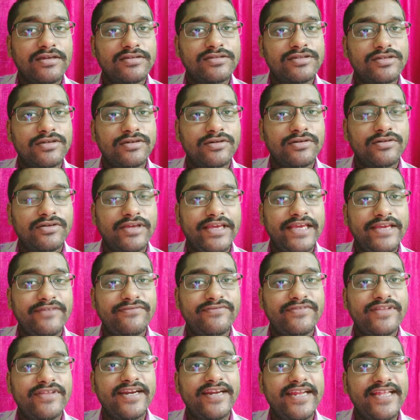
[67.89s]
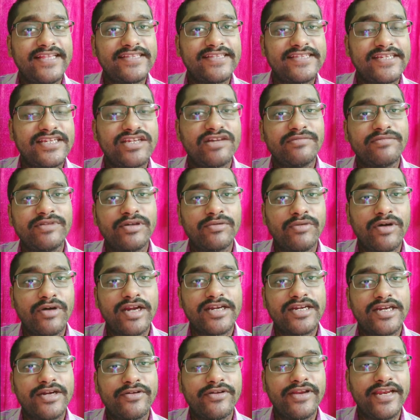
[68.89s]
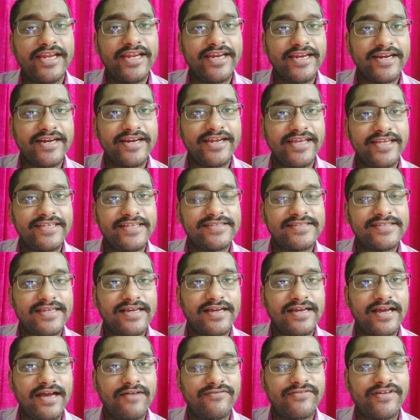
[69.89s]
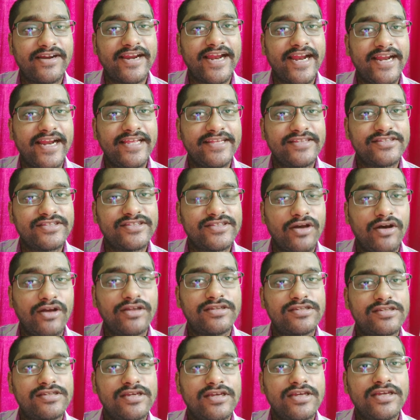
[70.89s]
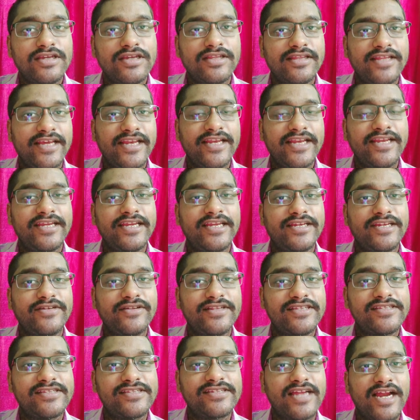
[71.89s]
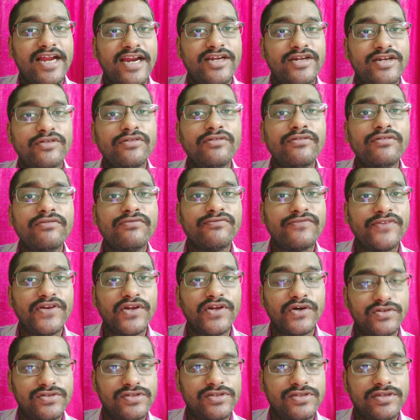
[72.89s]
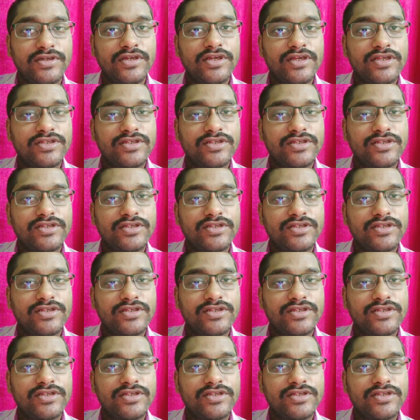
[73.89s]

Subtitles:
So if the density of the water will increase after adding salt, then it will start to float.